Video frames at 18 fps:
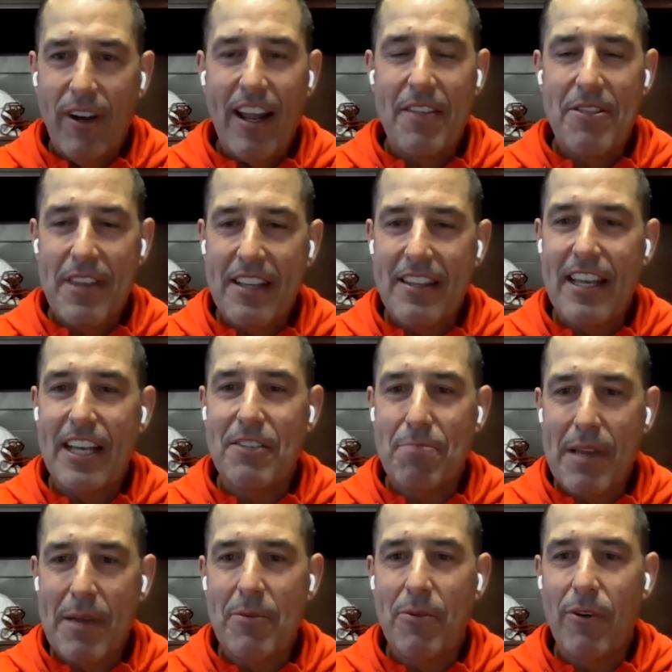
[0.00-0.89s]
You know what? I think
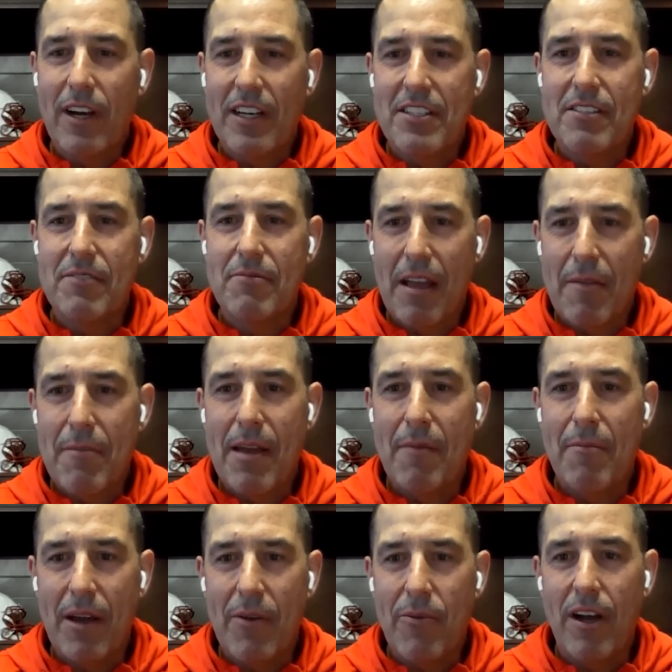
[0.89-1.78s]
that's maybe where I
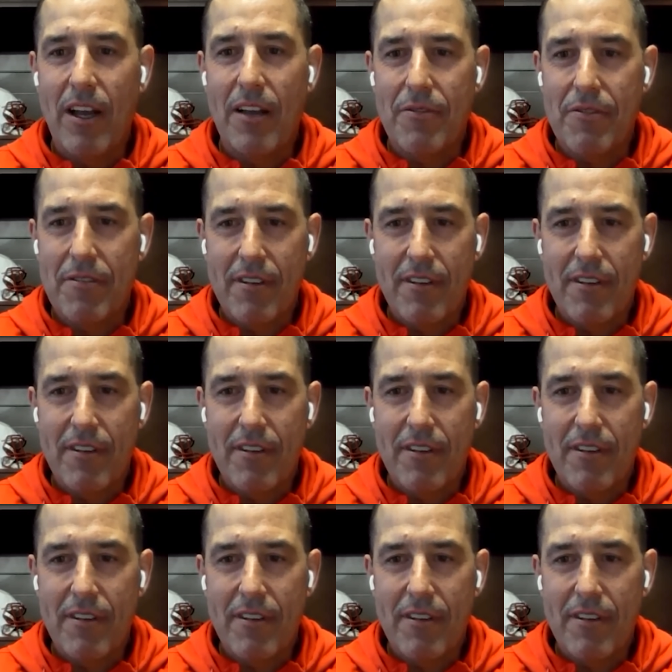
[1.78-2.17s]
met my wife.